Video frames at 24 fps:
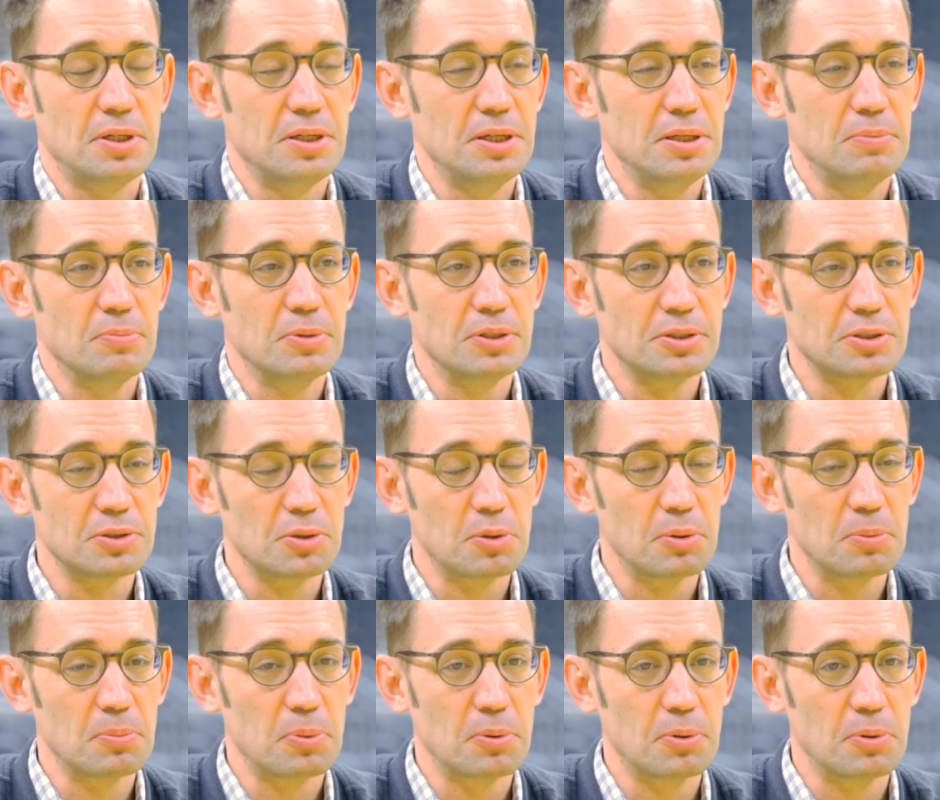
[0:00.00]
team is
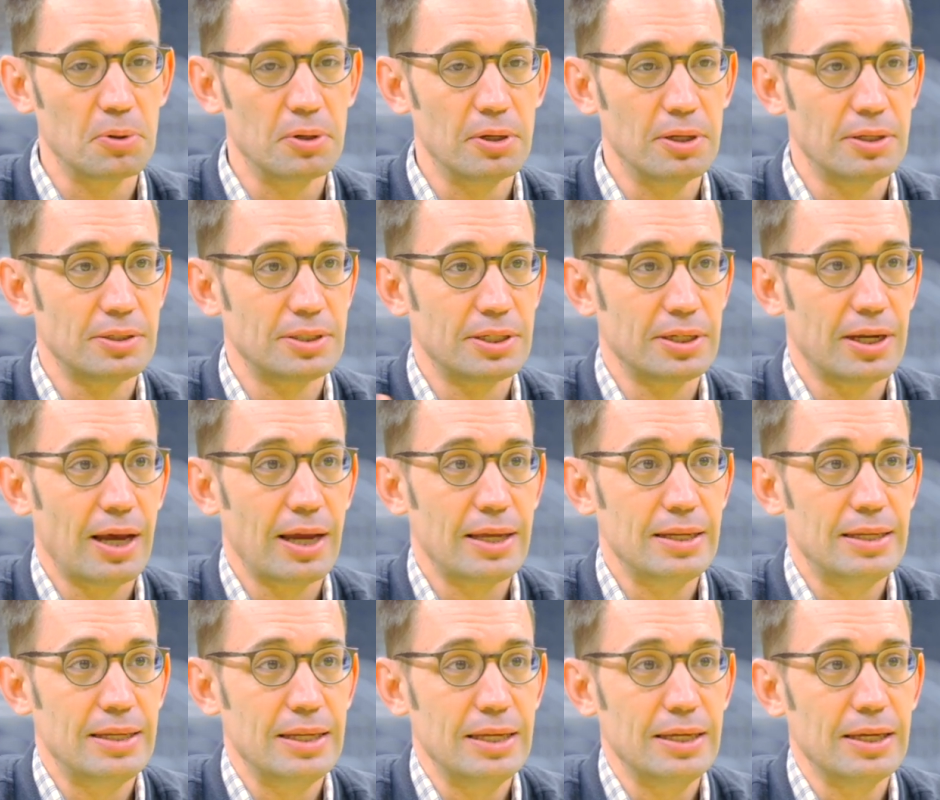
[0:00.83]
so important. It's an
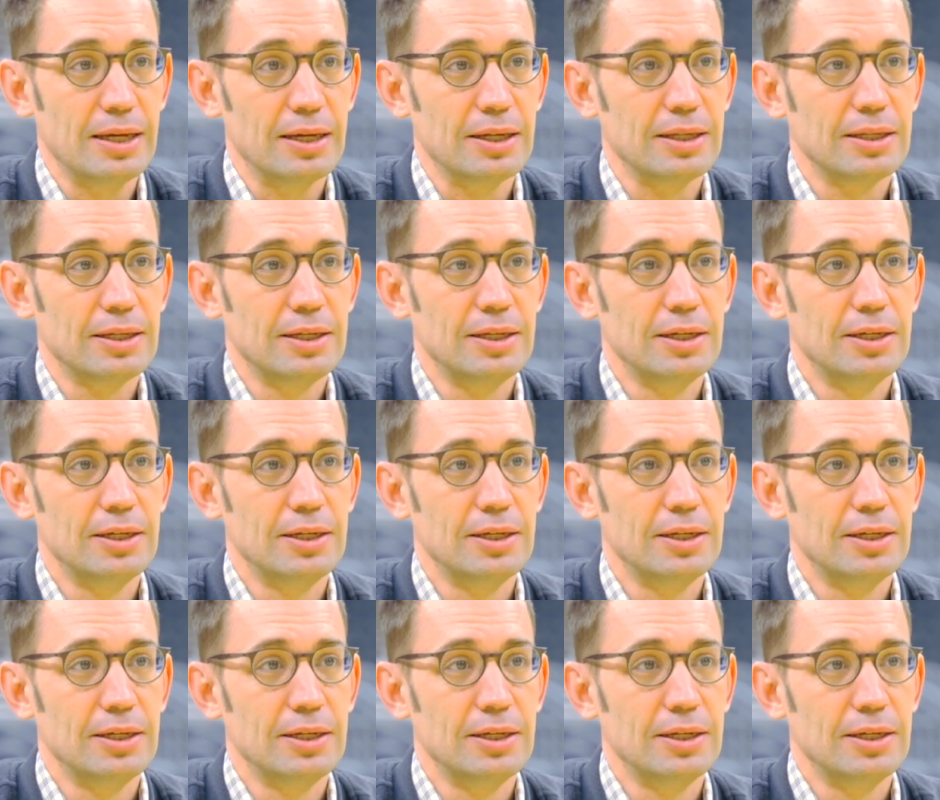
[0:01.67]
idea,